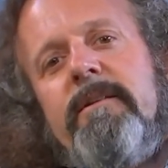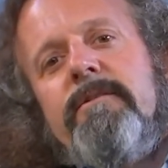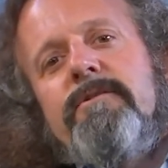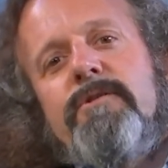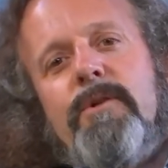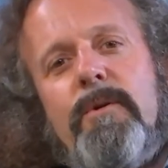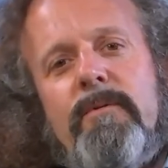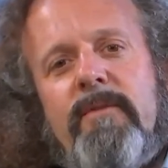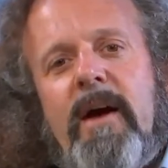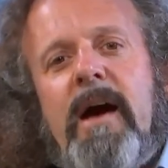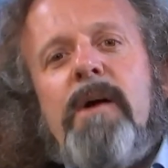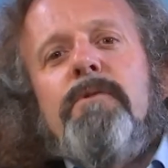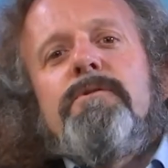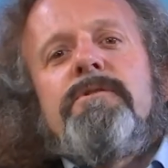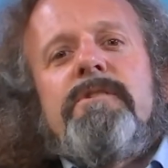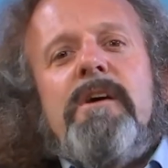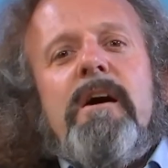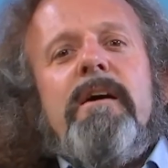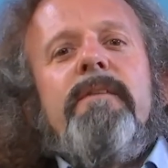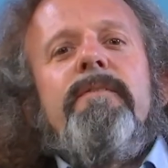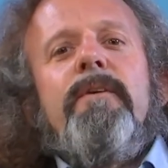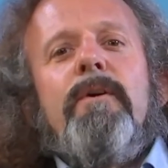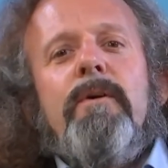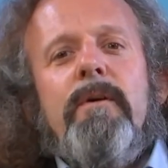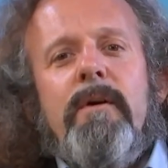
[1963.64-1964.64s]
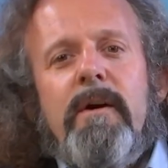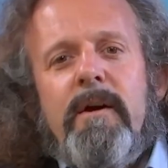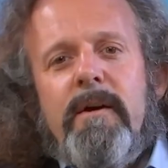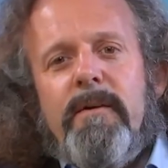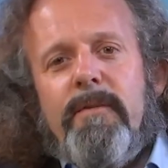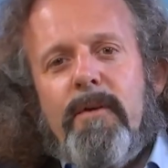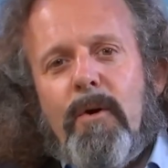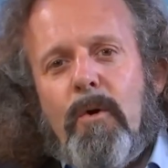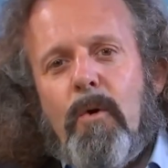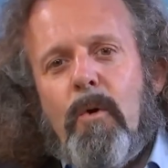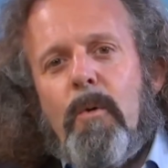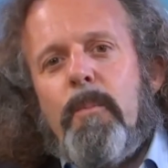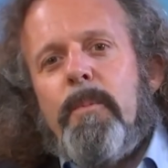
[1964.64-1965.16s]
sort of outside the
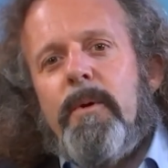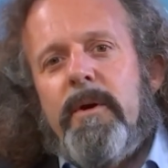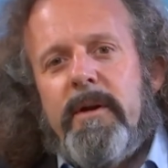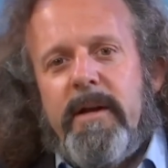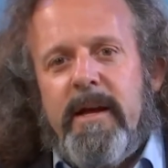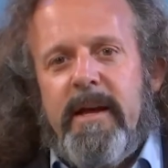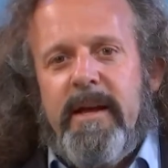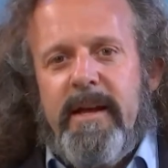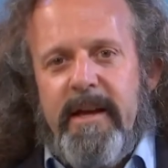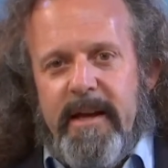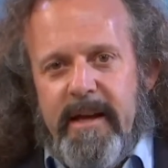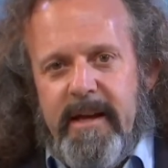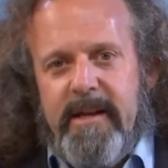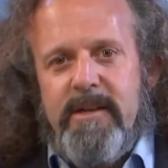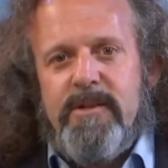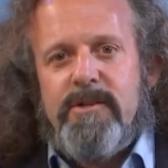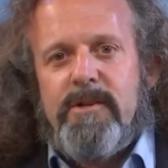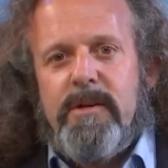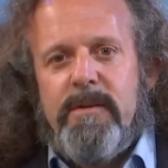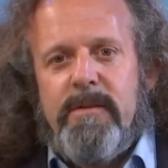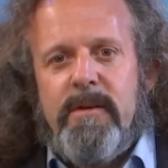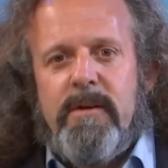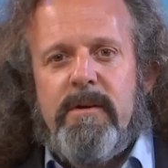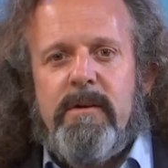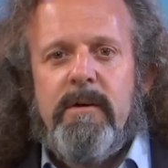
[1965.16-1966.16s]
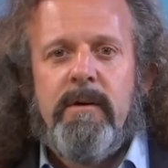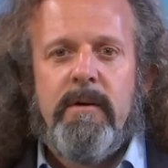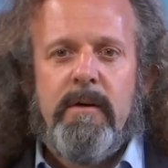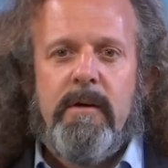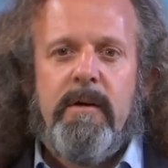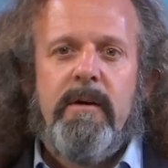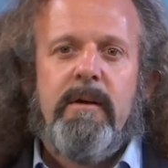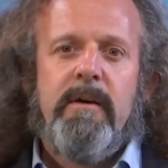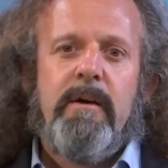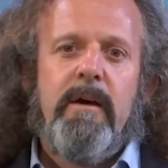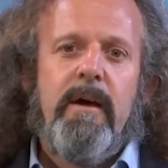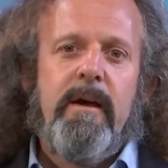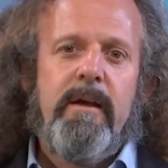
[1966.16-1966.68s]
corporate into the
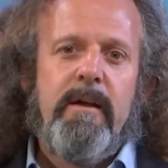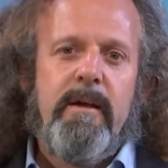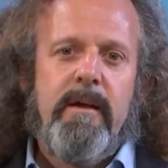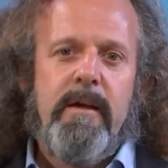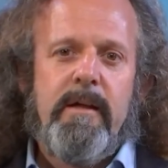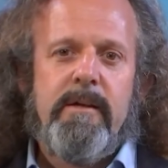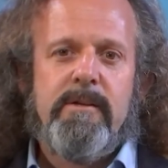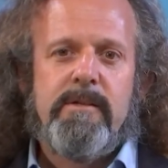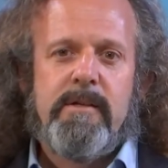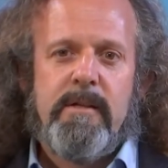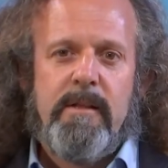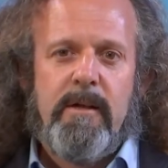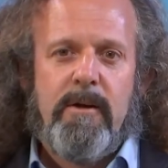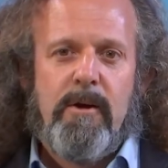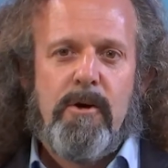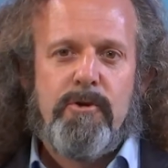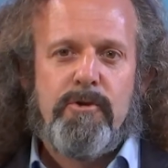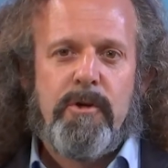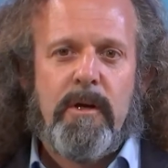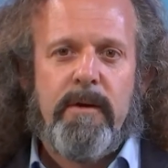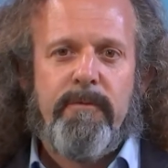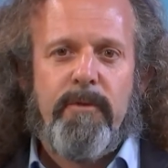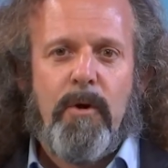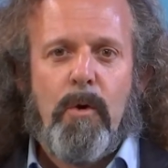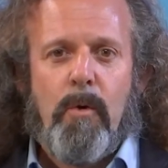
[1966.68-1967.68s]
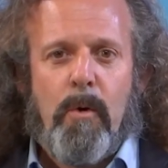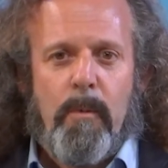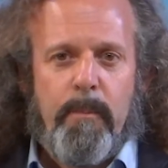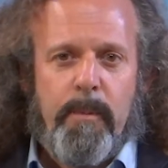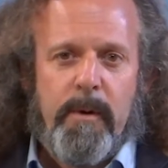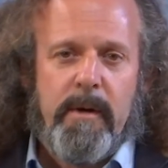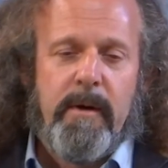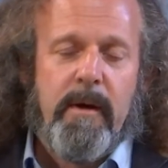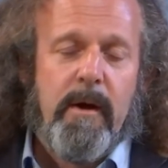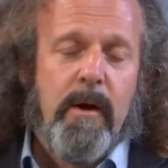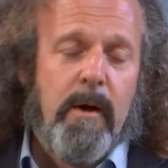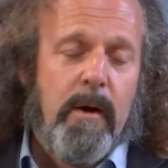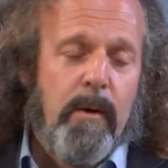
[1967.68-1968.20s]
logic of the
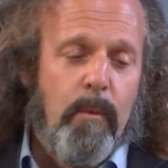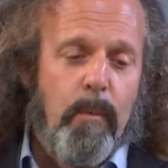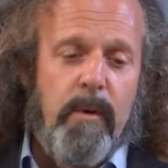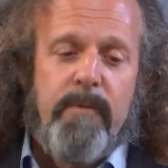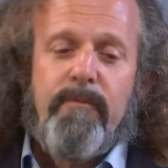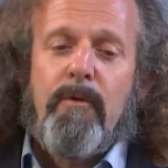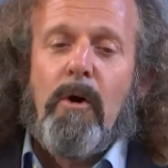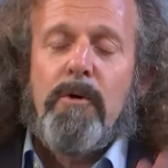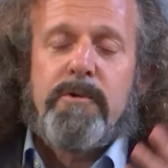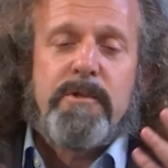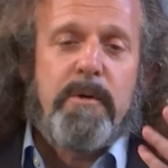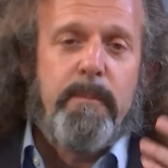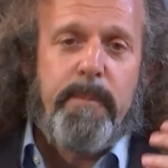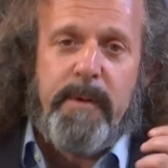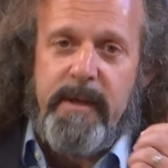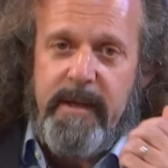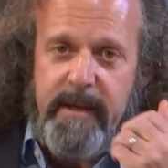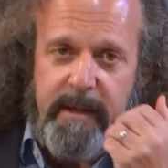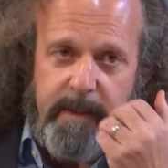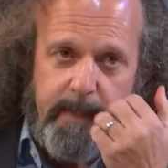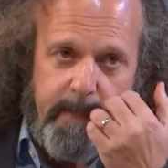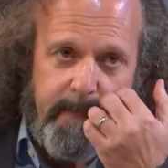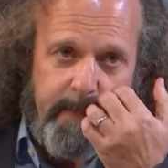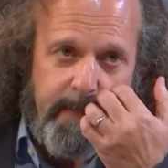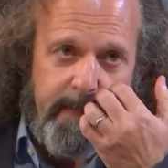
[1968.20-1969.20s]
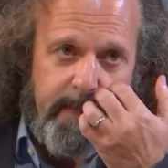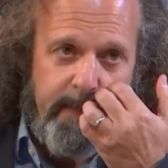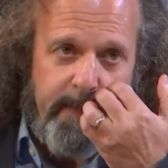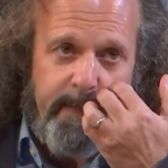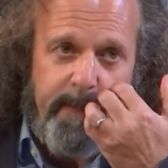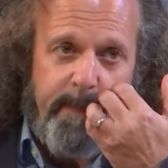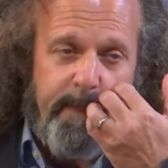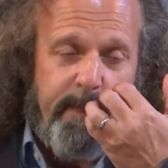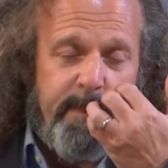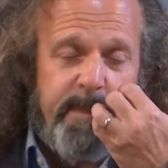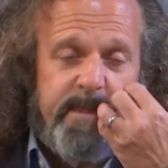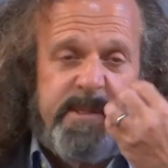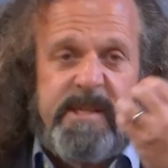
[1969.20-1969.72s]
corporate. We've got to be
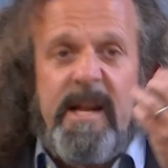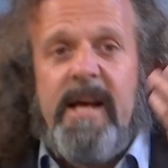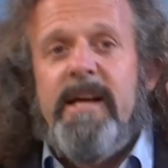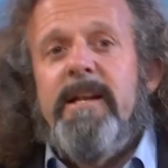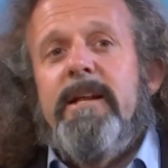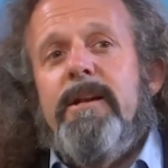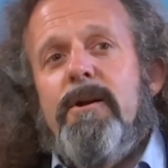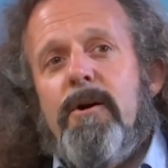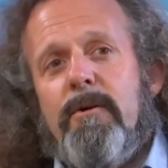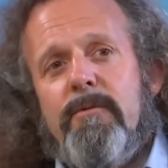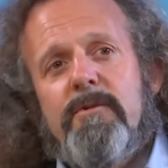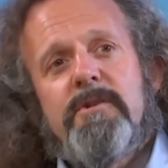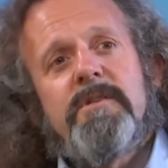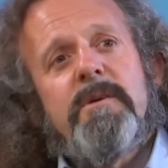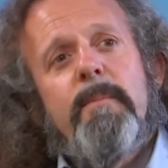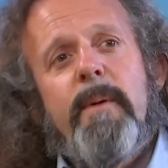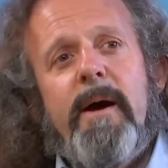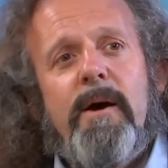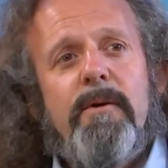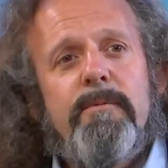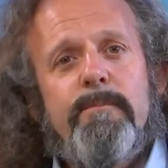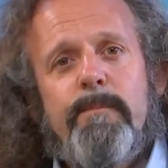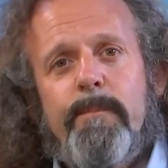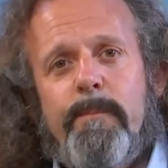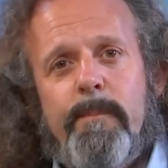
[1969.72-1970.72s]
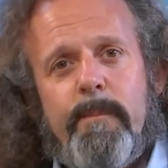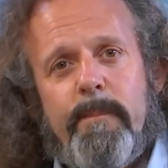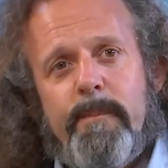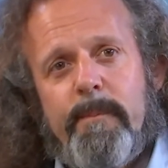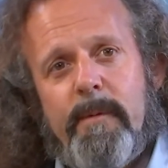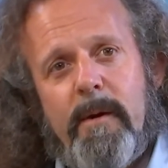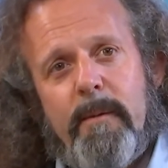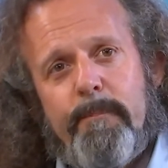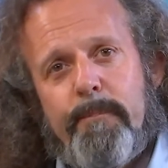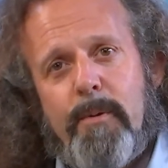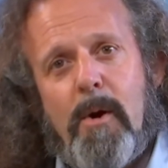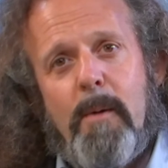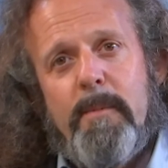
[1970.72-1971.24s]
slightly nervous about
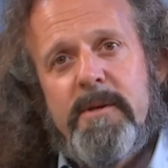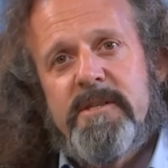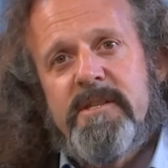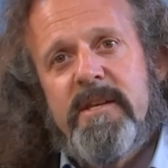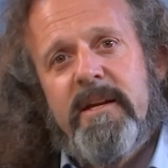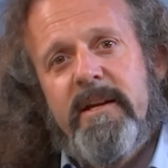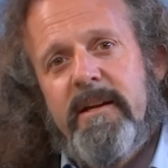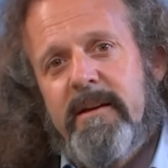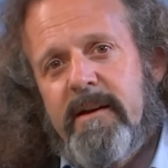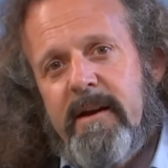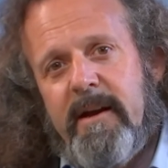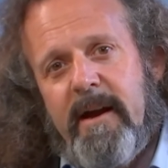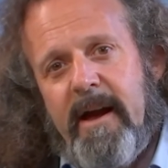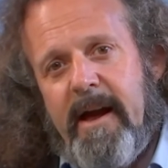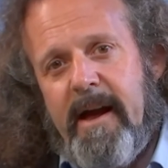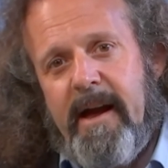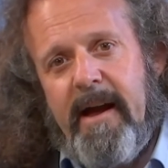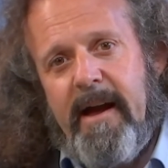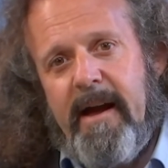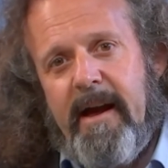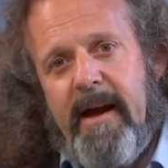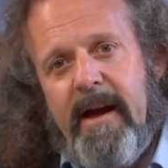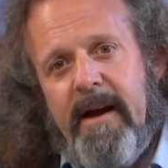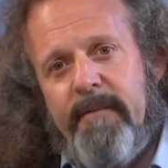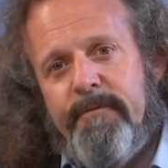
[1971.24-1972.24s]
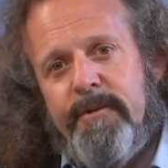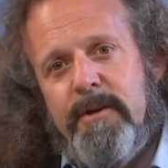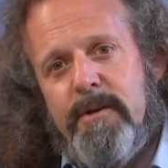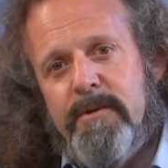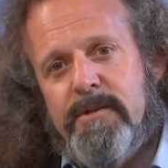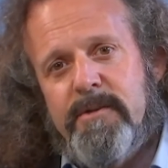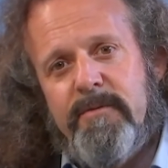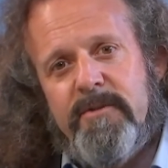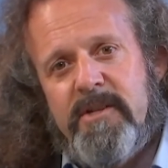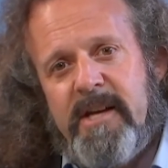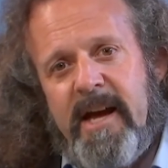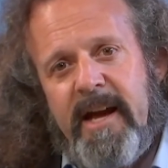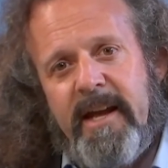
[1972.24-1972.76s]
promising
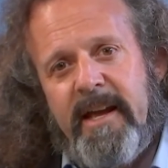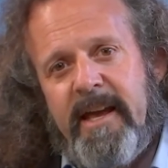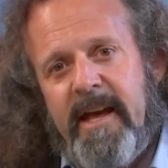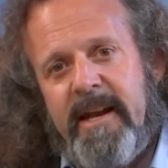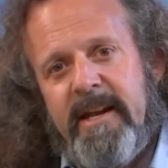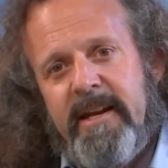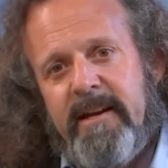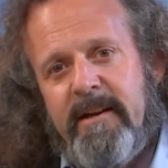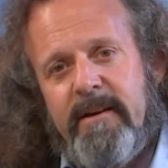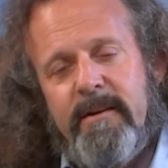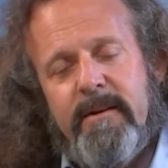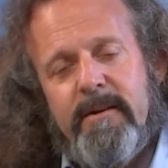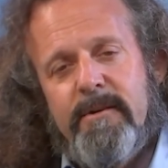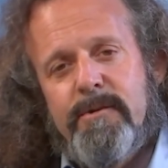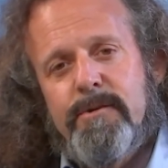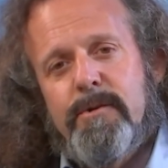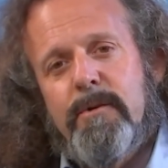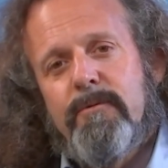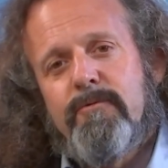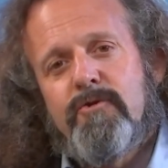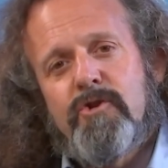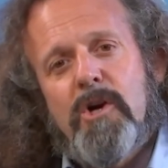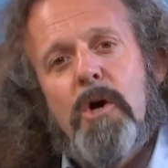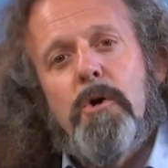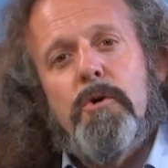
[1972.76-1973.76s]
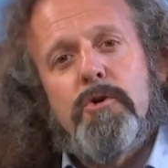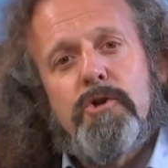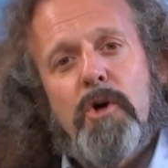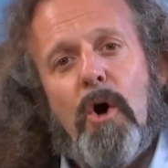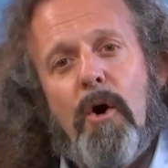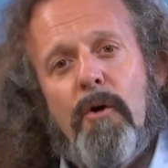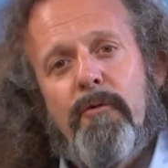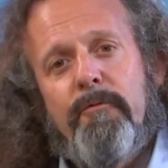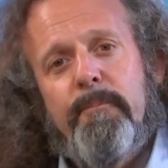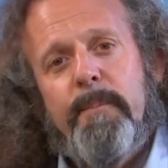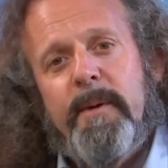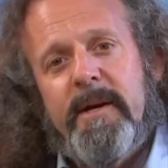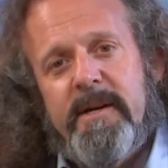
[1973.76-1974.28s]
avenues of attack getting sort of choked
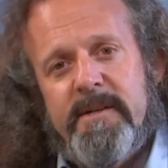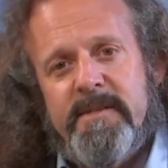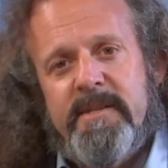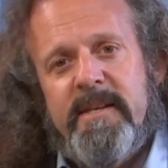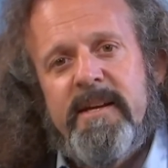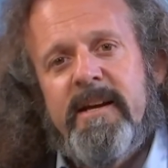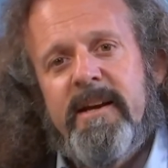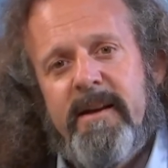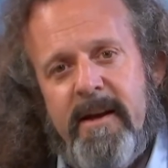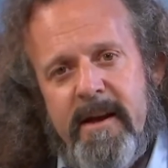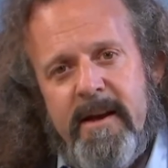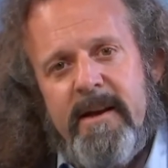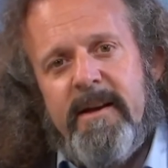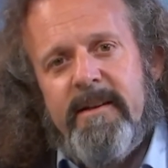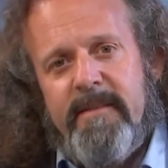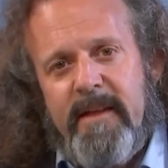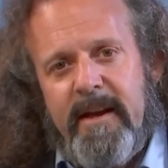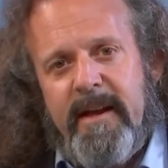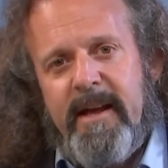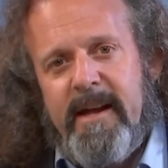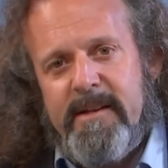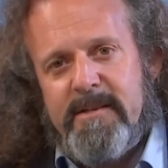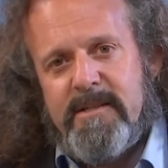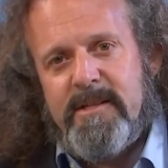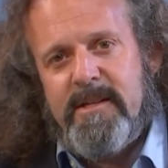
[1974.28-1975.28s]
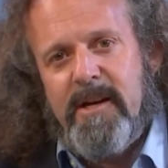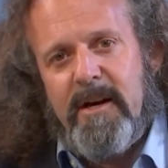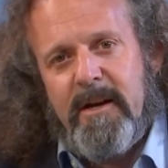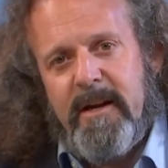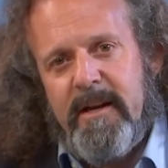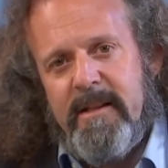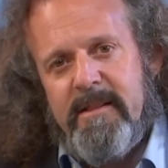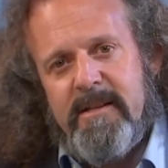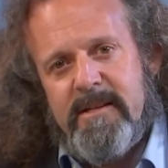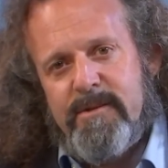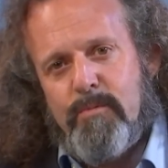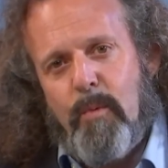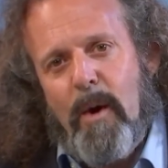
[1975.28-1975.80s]
off because they get stuck
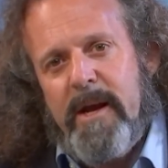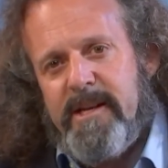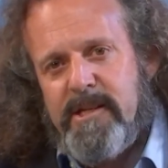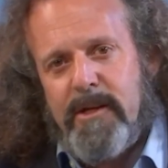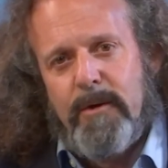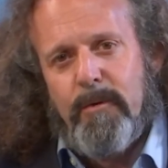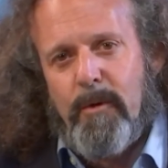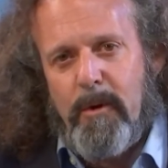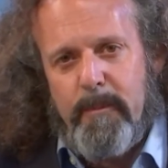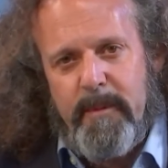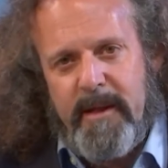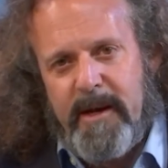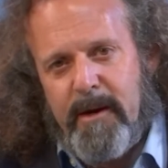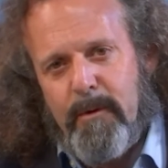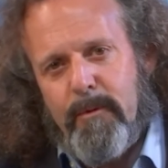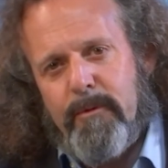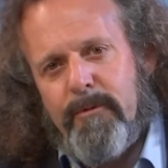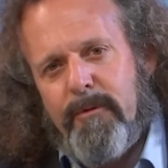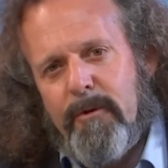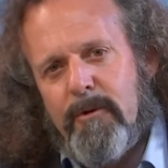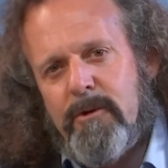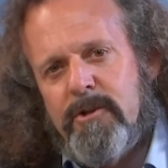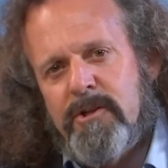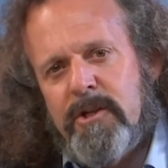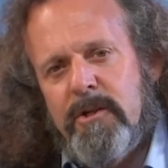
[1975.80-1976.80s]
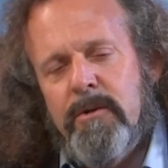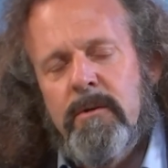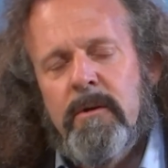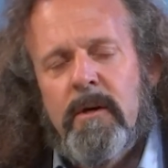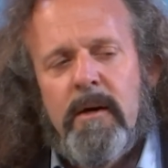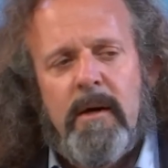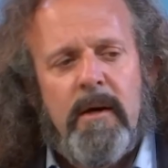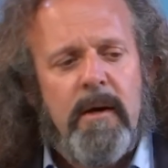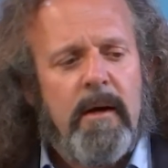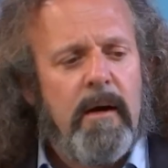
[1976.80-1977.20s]
in this waiting room that I referred to.